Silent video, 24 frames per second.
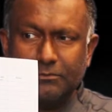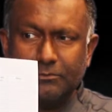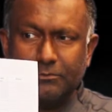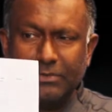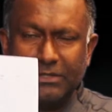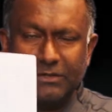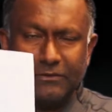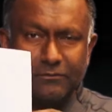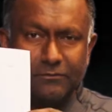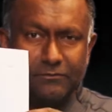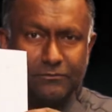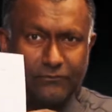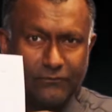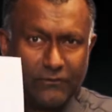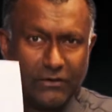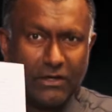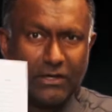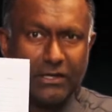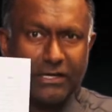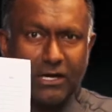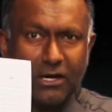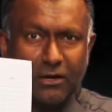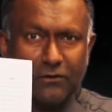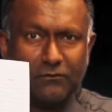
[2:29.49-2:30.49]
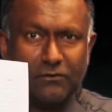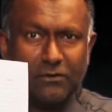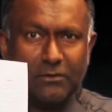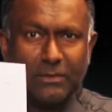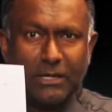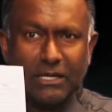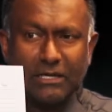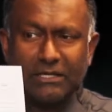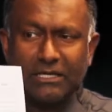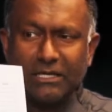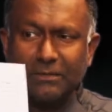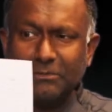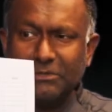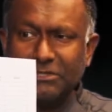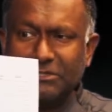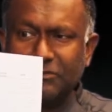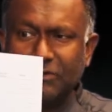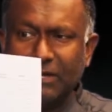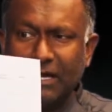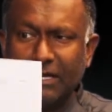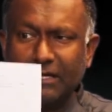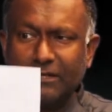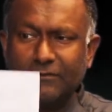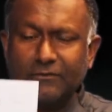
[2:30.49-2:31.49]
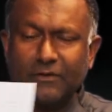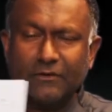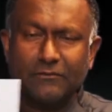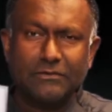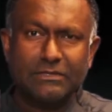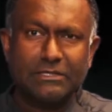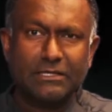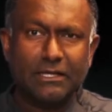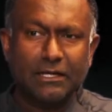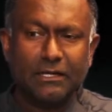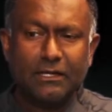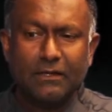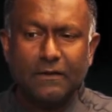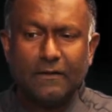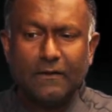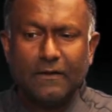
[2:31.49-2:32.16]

be very careful about keeping track of everything.